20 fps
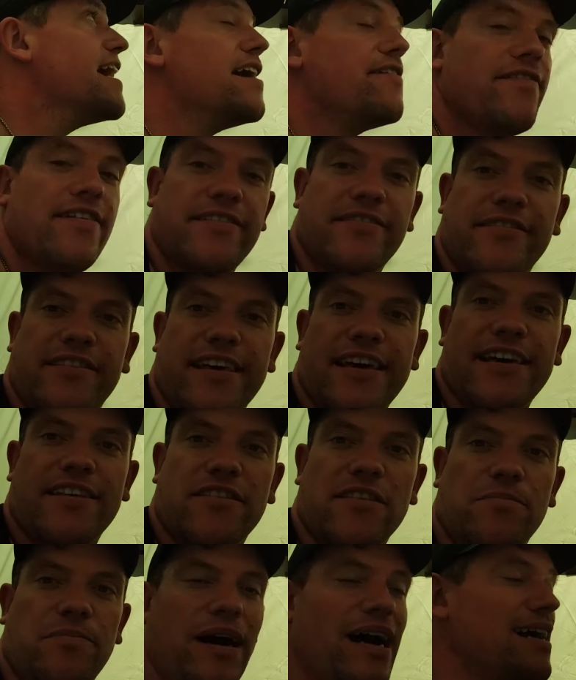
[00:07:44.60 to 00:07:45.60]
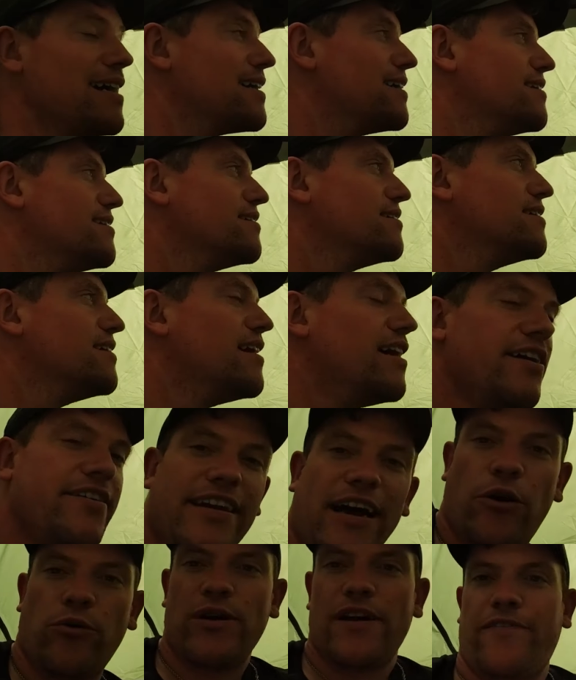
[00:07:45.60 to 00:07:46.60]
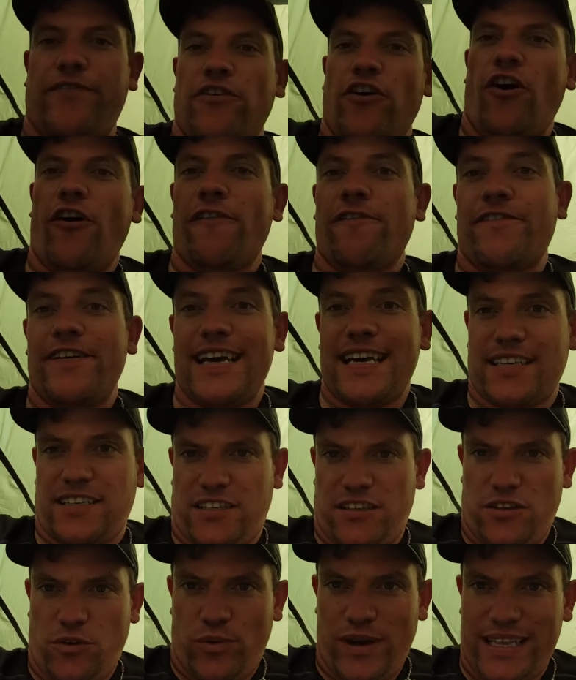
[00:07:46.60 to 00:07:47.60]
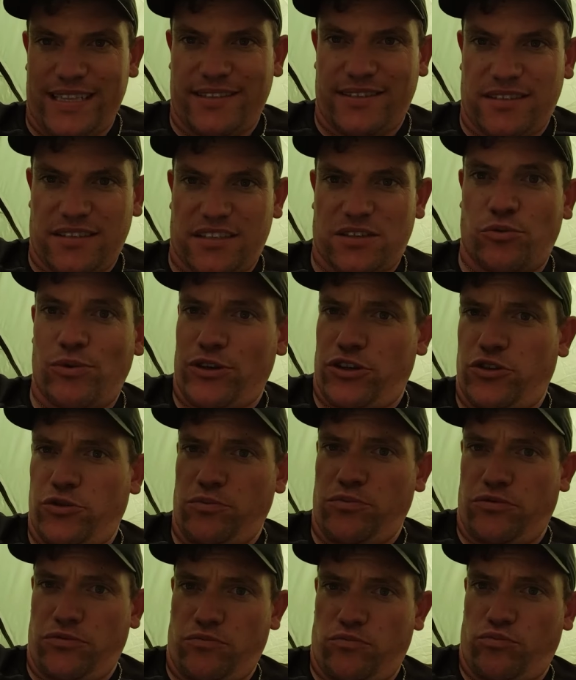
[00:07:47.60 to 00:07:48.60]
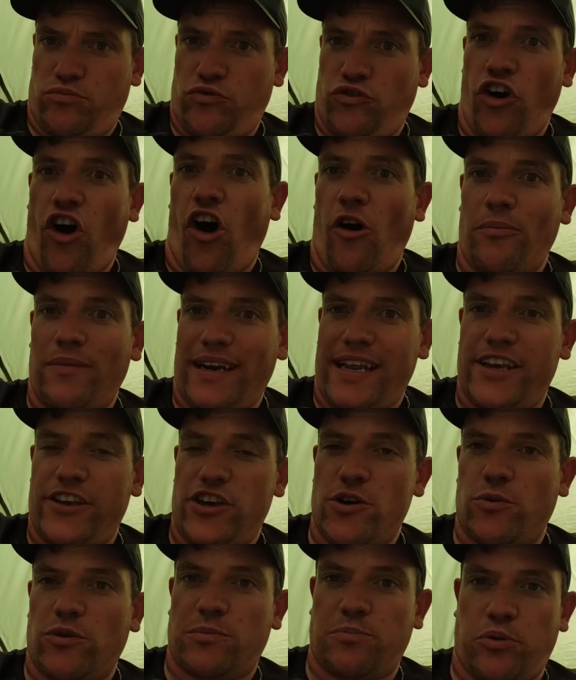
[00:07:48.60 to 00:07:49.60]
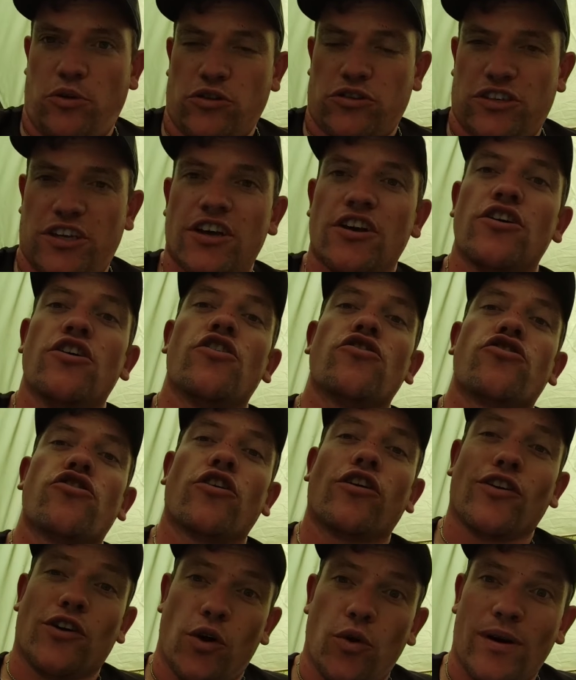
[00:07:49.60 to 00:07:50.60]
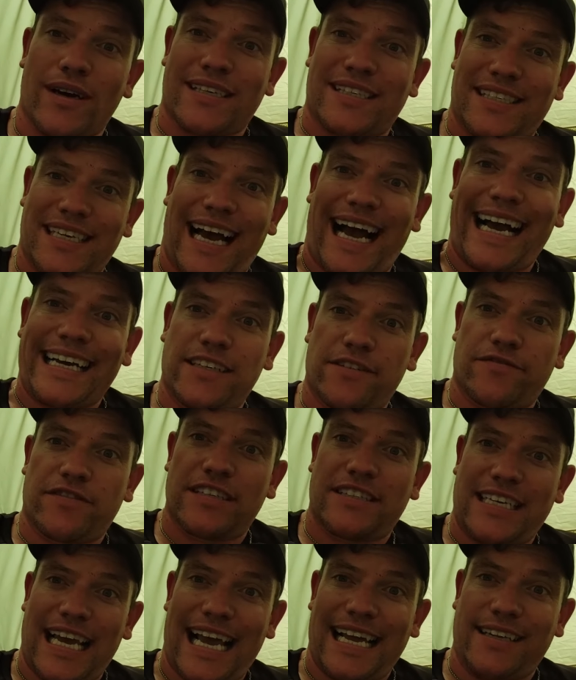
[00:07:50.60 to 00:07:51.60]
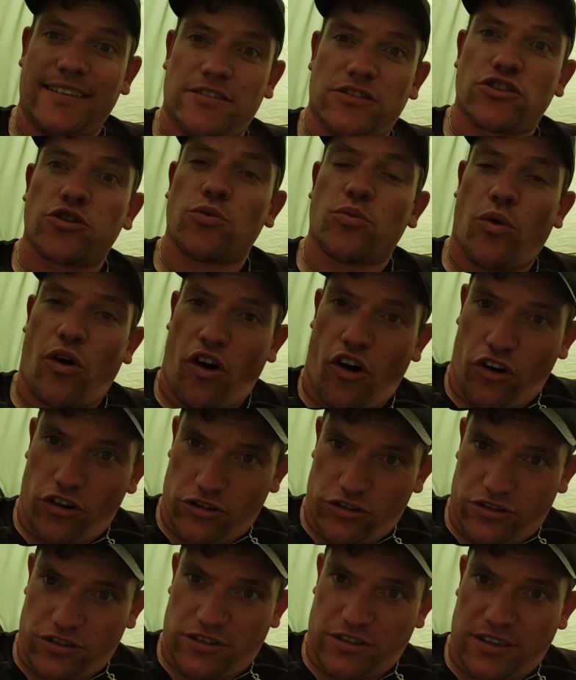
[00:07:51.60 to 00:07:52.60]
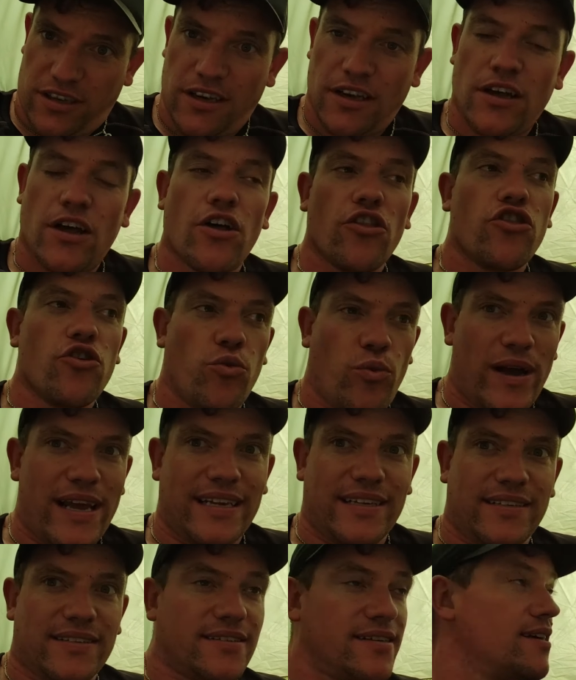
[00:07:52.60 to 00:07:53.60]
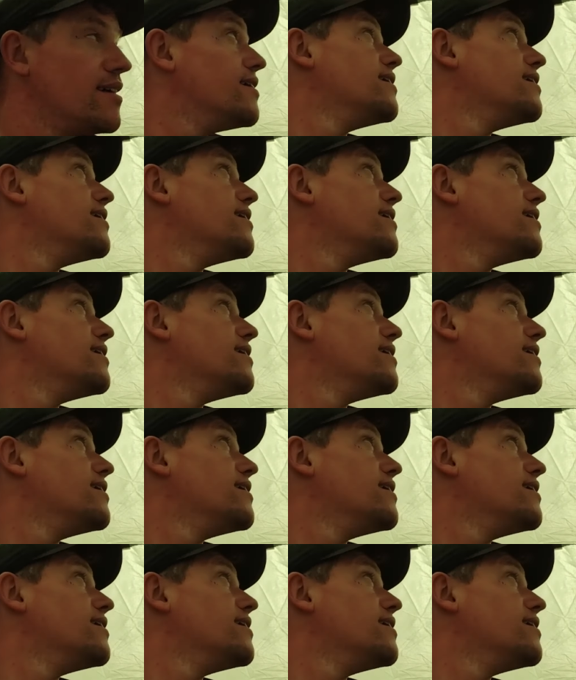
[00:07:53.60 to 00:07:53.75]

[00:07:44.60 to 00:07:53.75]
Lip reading: air vent at the back. Now, if you're facing the winds, which normally you would put the lower side of the tent towards the wind,